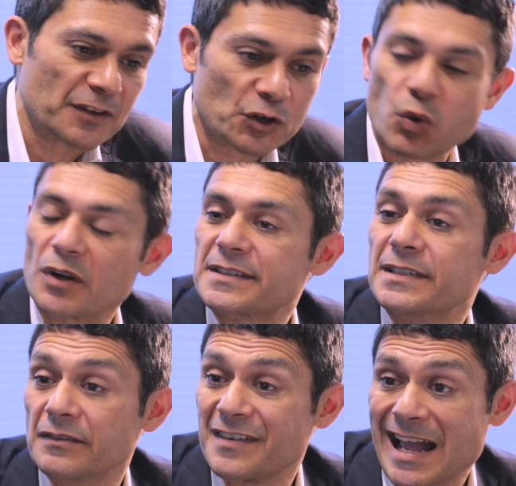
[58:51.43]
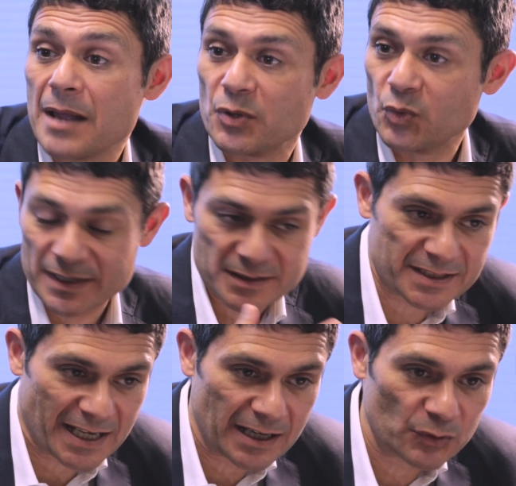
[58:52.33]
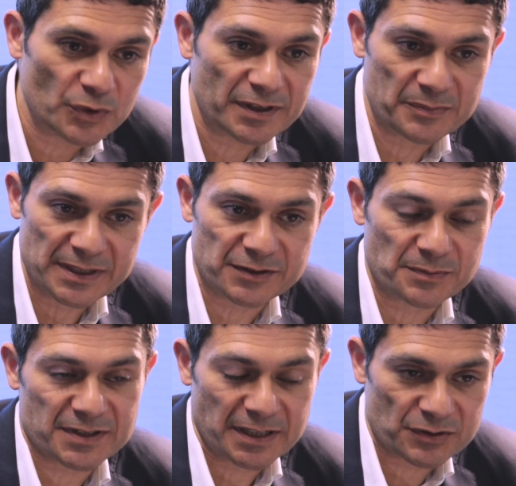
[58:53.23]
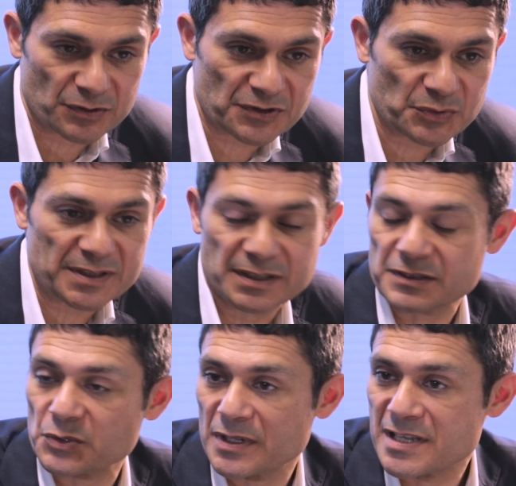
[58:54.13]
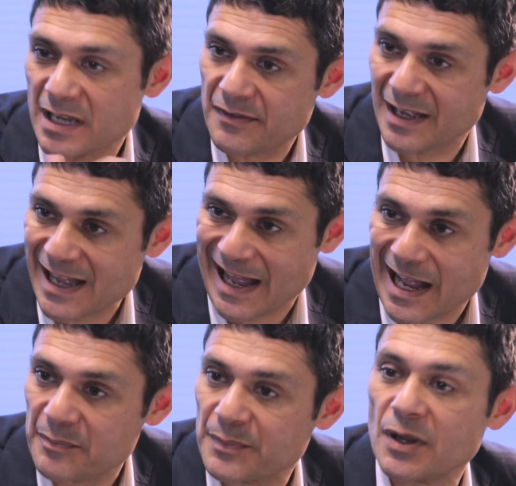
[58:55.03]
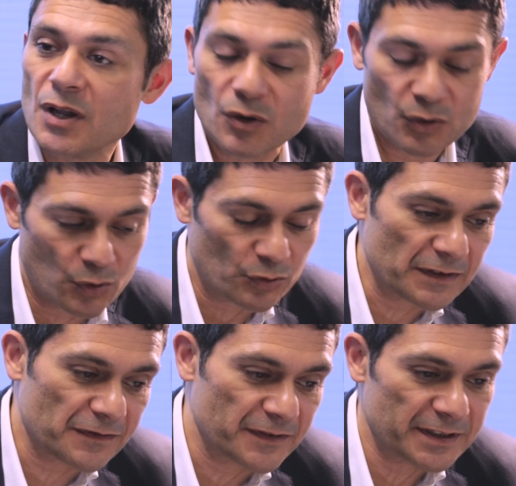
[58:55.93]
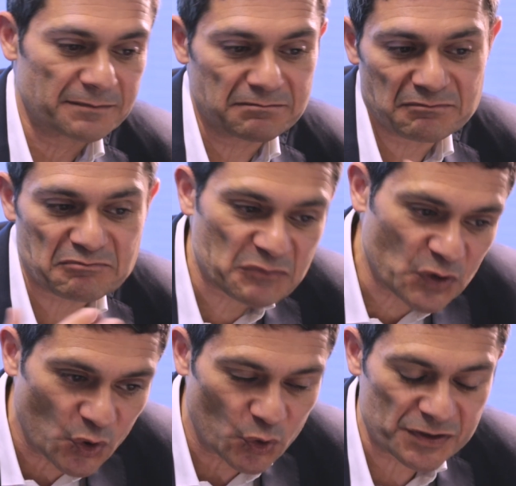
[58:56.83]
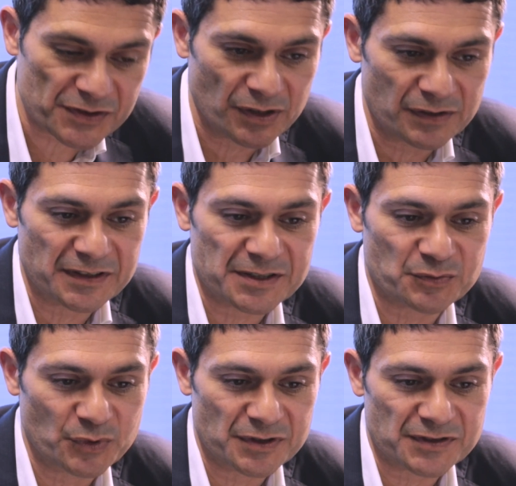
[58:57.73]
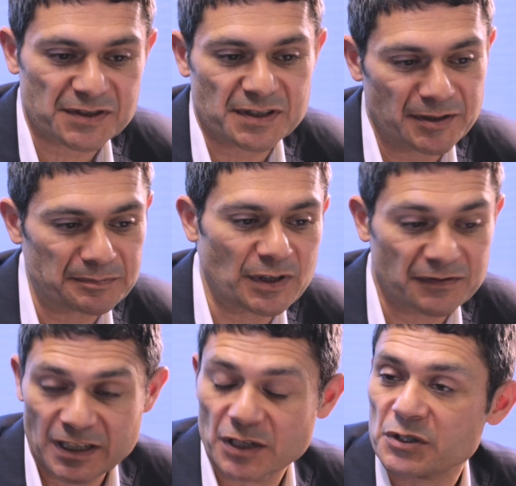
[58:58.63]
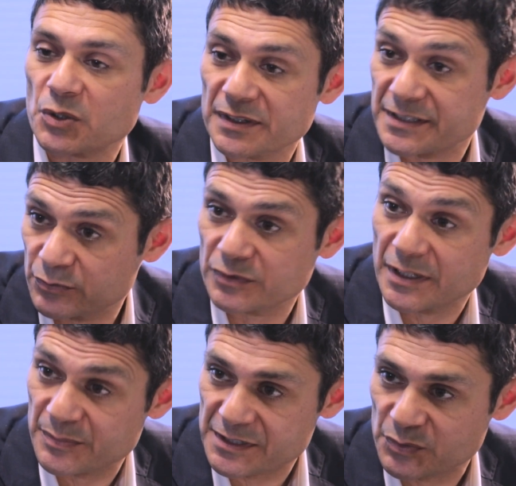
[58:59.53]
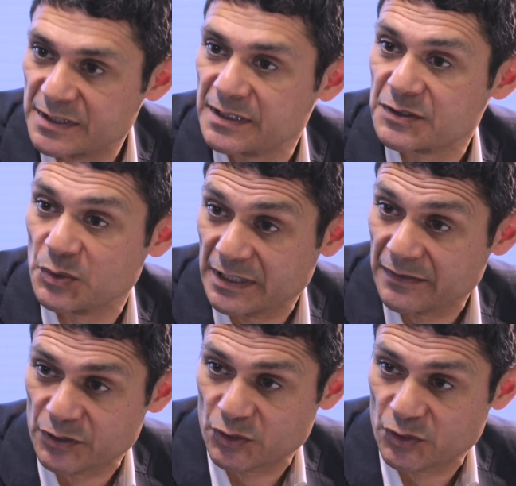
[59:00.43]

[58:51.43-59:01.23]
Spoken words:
quality of an app went down, would there be substantial switching to another app? Or if the core service was of a lower quality, would there be switching to another